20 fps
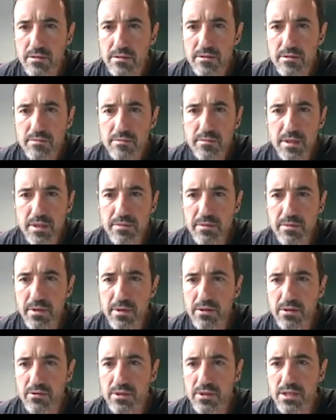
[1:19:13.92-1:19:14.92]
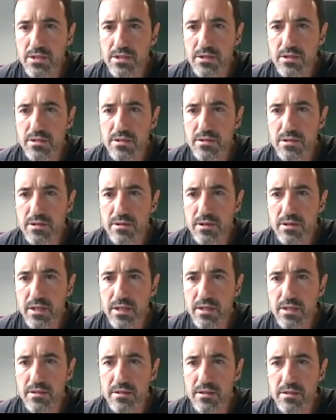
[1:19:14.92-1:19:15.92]
maybe my notation is not
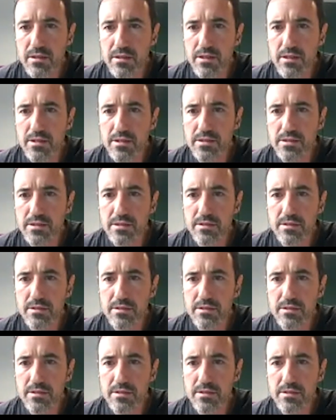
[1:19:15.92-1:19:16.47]
great, and